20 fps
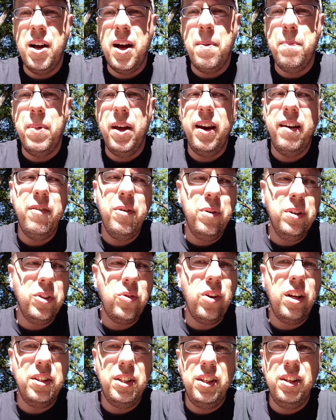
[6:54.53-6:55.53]
on. But every once in a
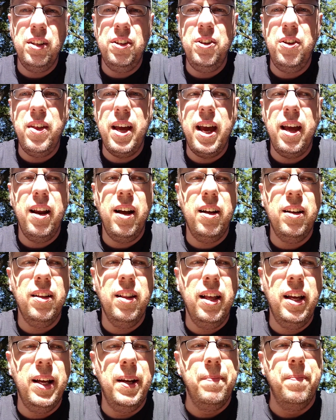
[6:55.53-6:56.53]
while I'll still do that.
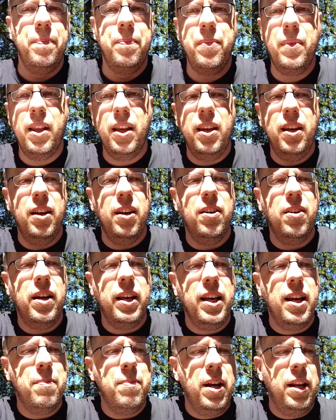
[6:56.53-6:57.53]
I'll I
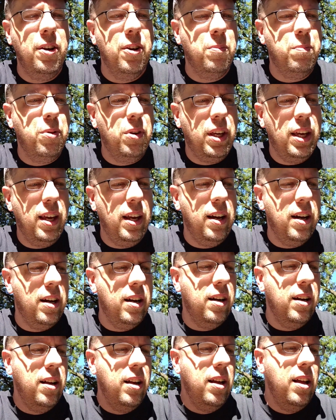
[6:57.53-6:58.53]
got my notebook
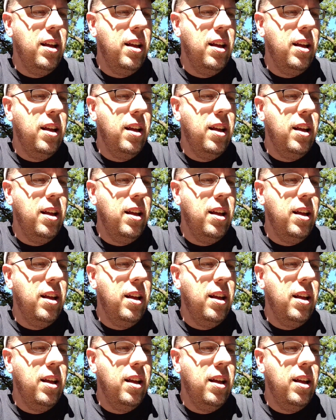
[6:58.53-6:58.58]
here.